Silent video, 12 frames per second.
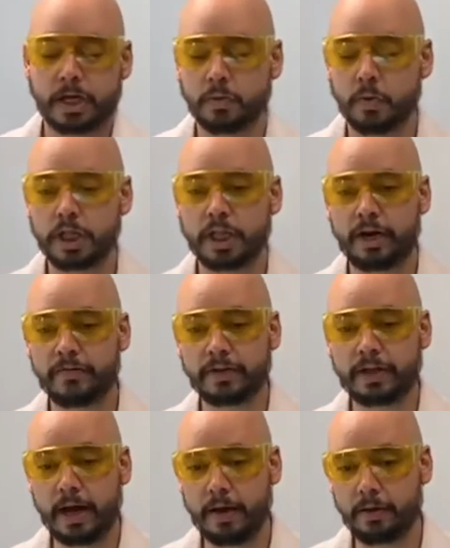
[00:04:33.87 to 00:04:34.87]
1 layer of the
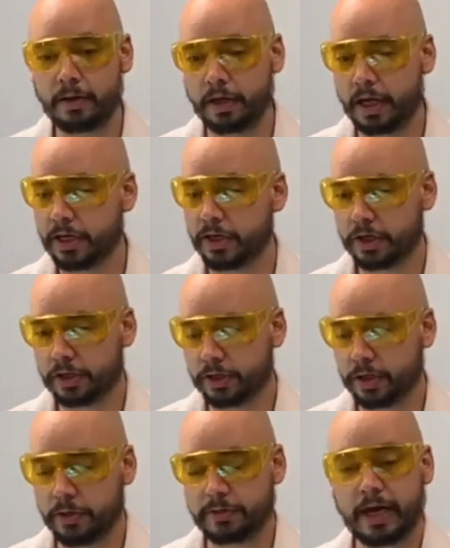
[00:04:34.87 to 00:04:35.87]
towel and you're good to
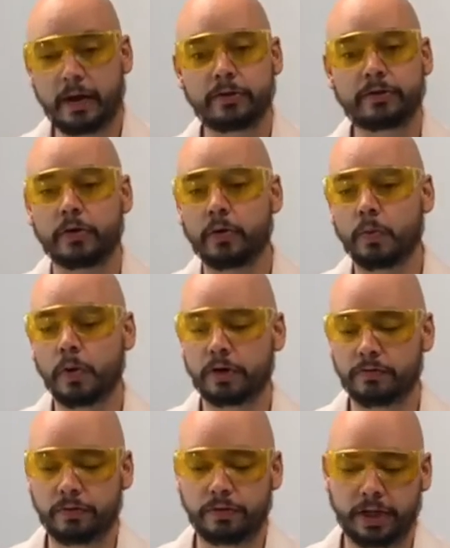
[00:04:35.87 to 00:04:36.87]
go. Towels are
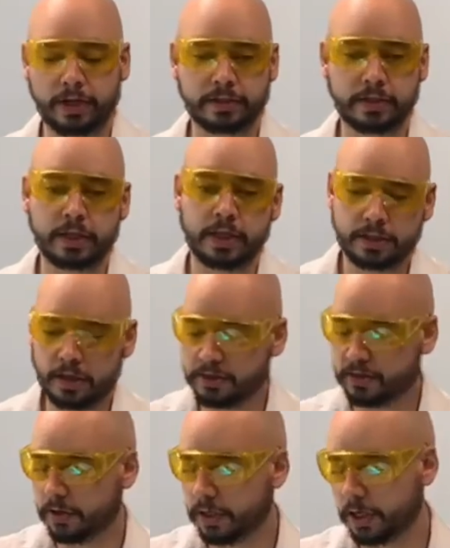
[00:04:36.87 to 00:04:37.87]
wonderful things, as long as
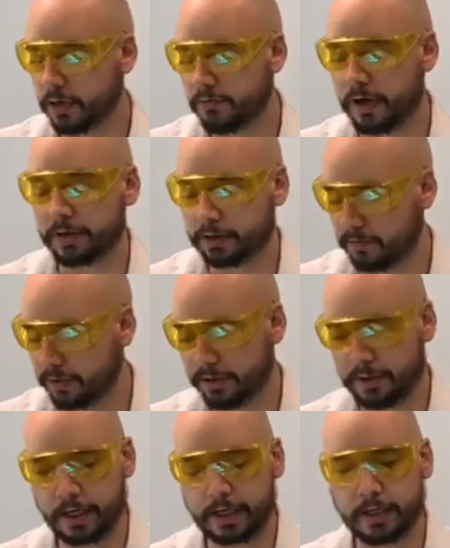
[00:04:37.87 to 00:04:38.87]
they're, relatively
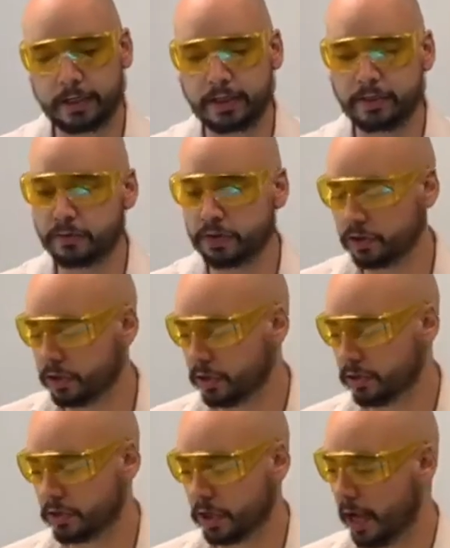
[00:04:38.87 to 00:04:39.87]
thick. This was just in
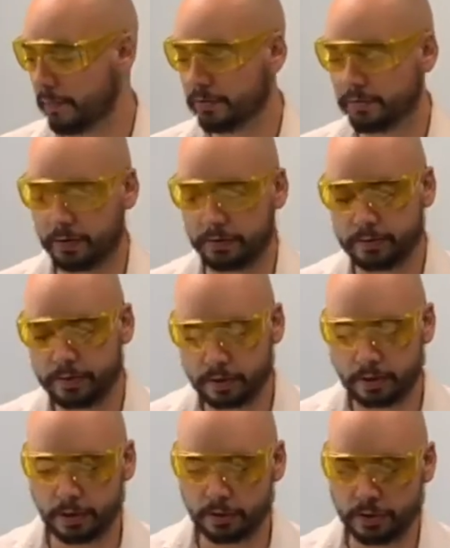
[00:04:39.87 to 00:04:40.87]
the shop, so
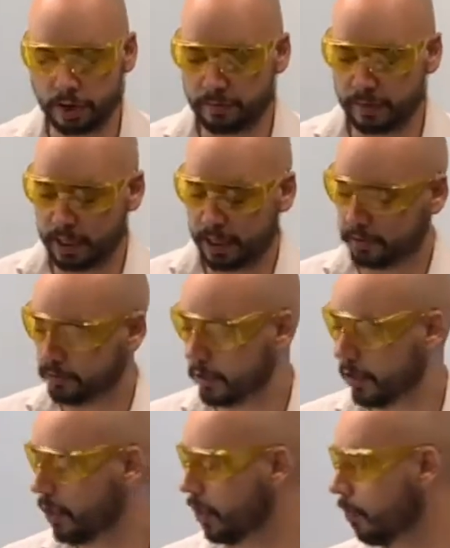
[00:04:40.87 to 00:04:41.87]
don't judge me that it's
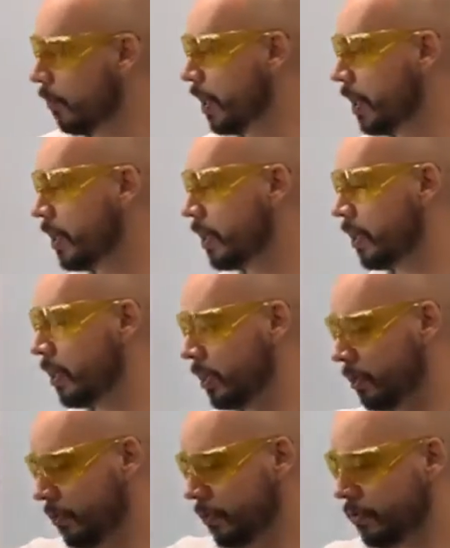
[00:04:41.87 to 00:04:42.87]
dirty or weird.
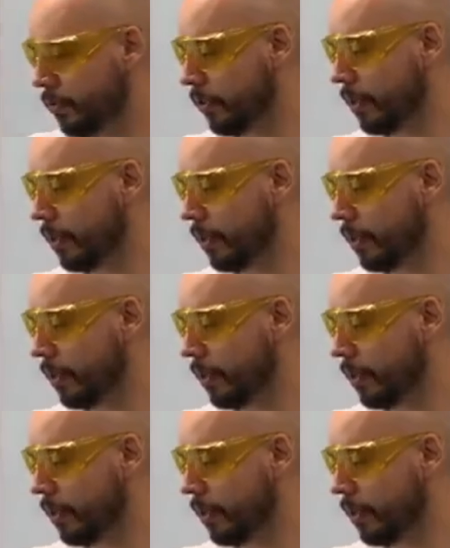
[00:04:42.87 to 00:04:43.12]
Throw